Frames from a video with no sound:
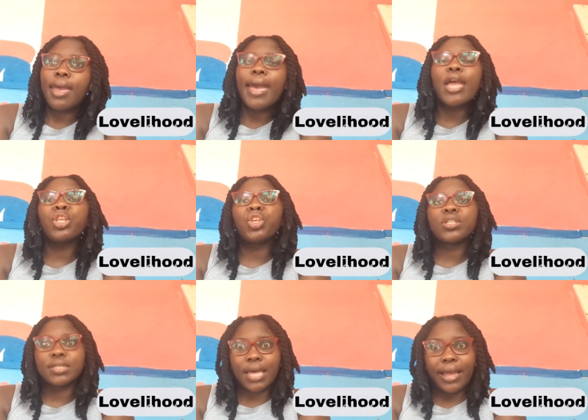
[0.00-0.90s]
and
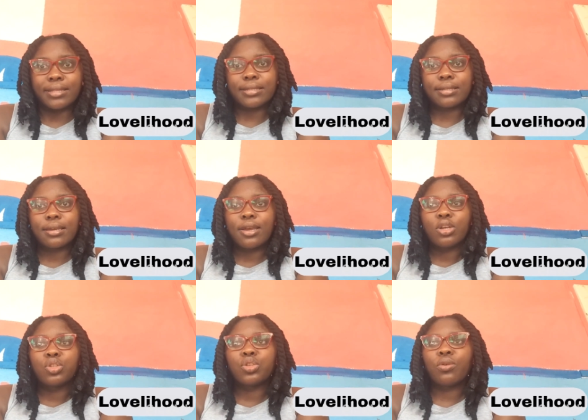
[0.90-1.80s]
use that
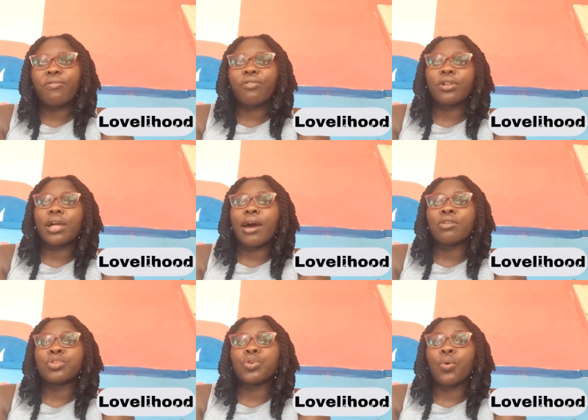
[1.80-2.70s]
to fill
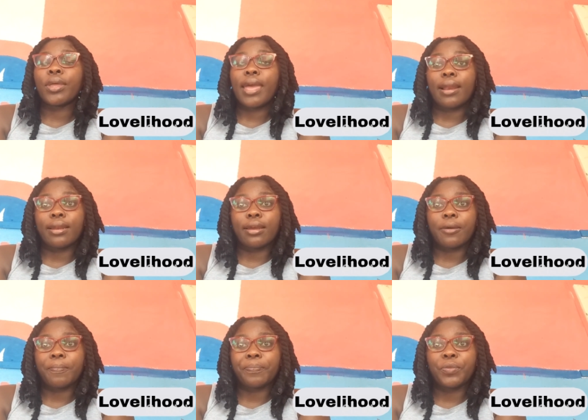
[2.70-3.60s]
out your calendar,
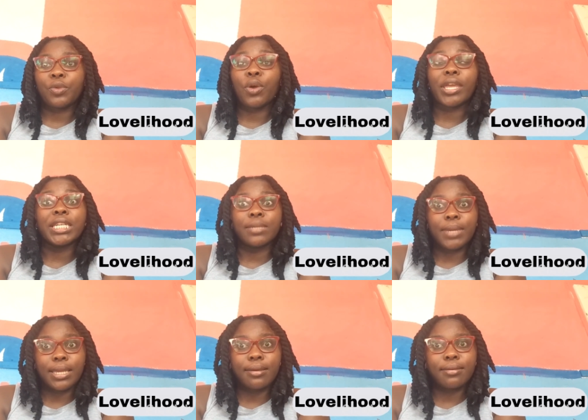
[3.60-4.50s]
your
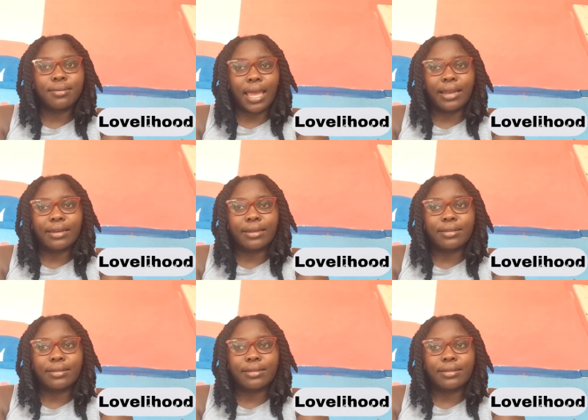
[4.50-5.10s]
academic calendar.